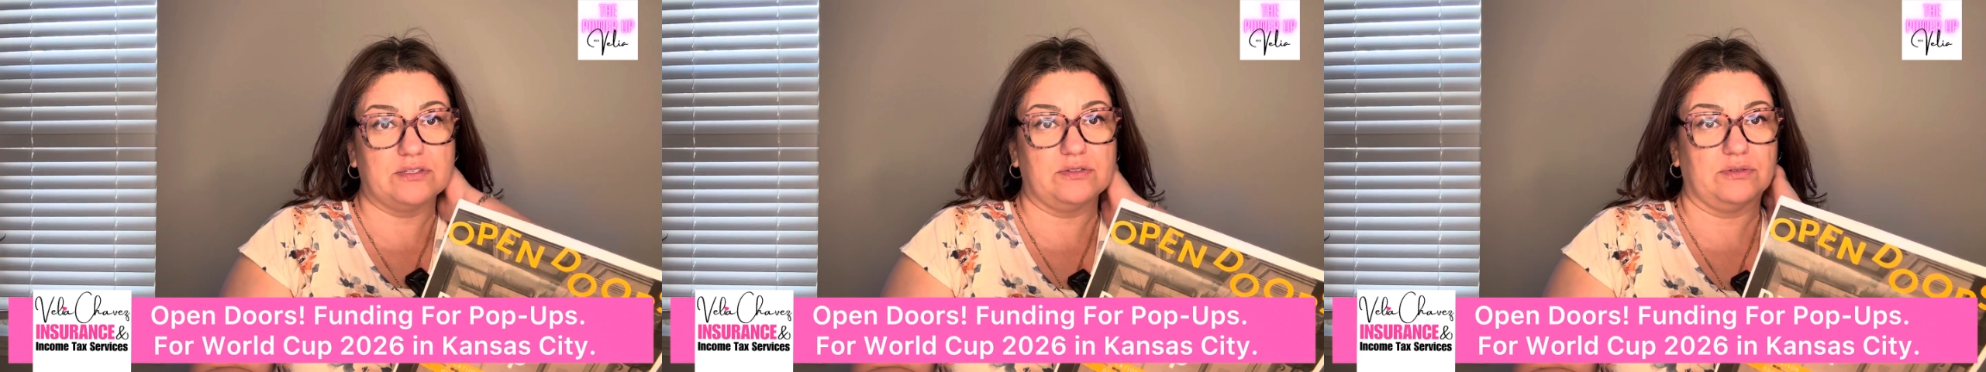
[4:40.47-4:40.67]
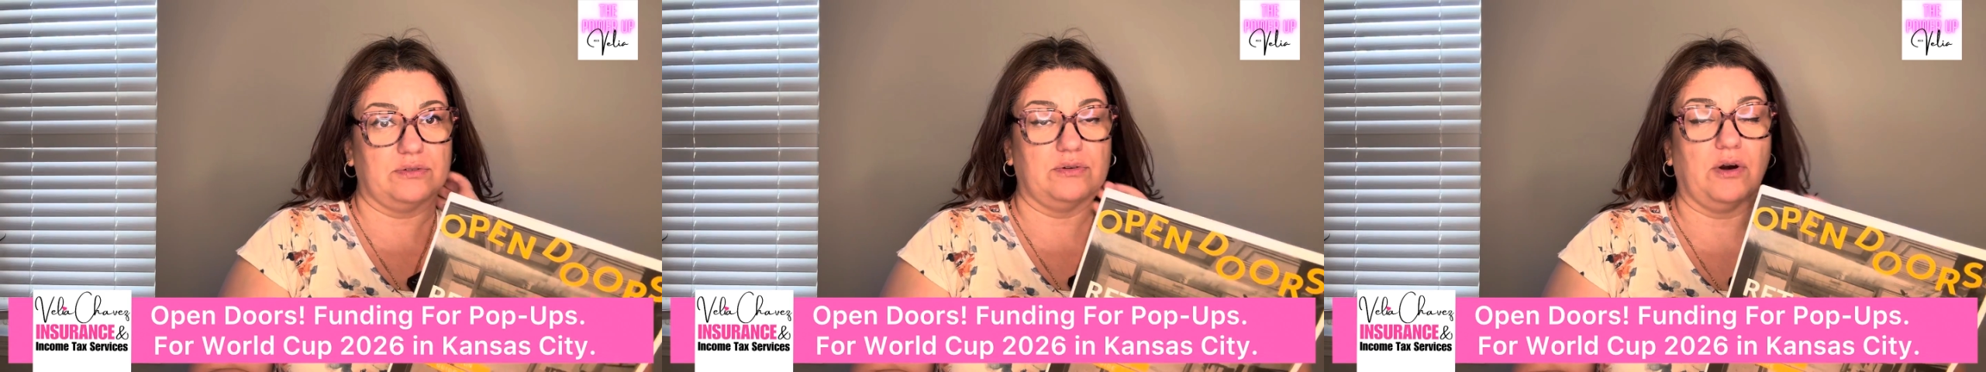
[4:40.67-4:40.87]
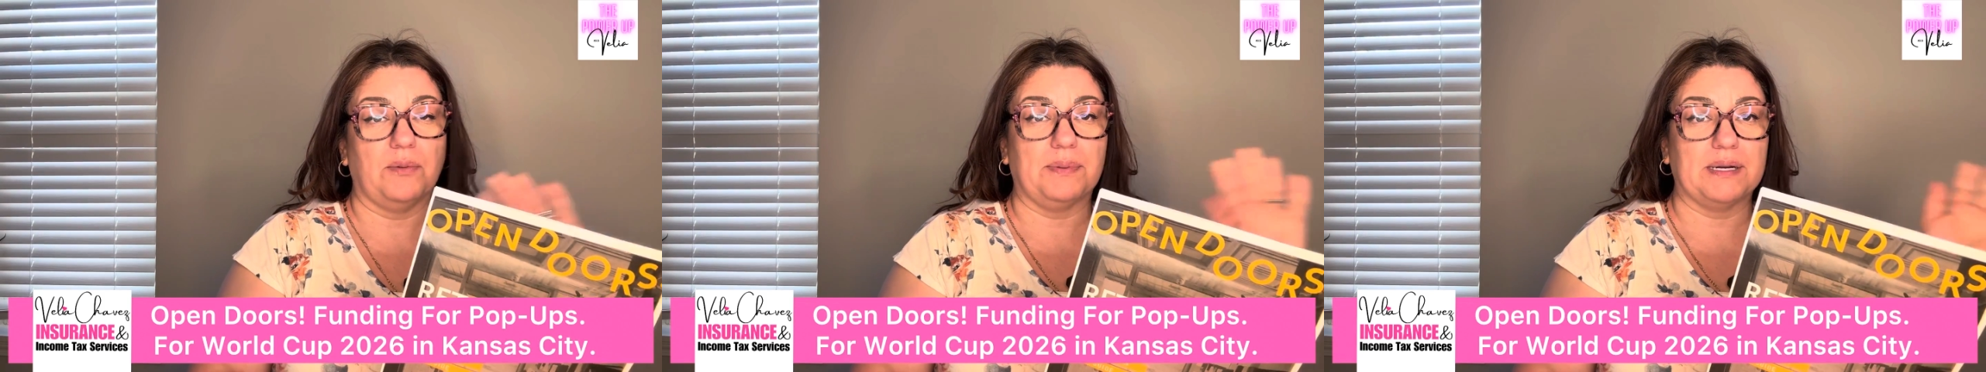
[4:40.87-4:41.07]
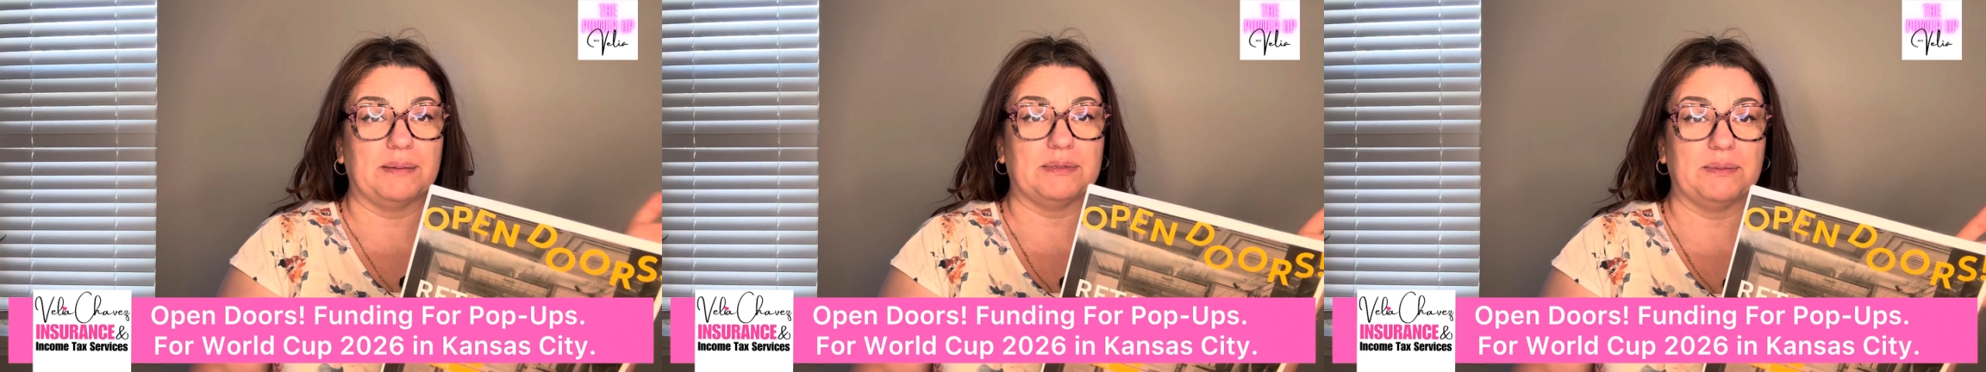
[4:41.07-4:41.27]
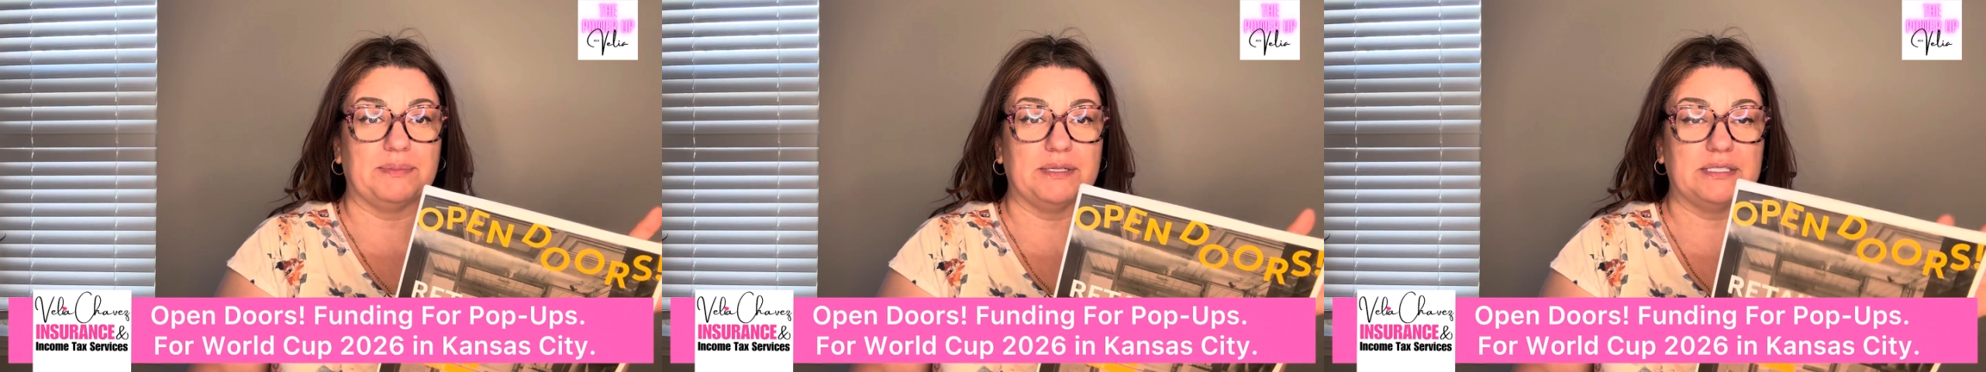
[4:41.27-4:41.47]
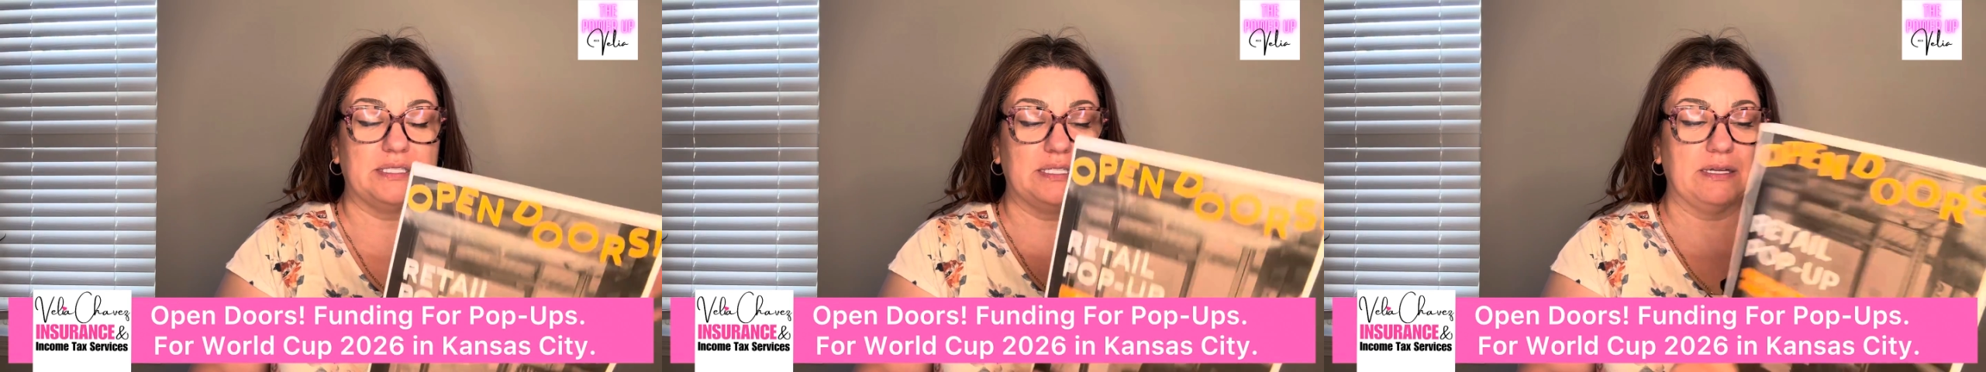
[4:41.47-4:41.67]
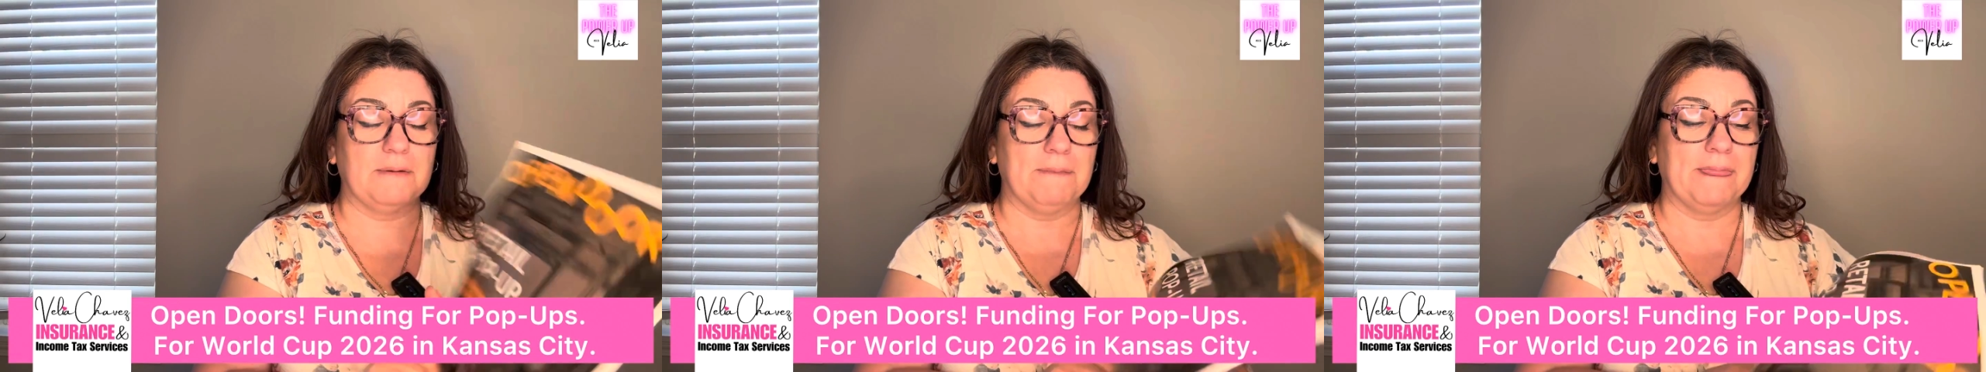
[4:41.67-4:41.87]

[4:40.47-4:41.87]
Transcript: to open up the building.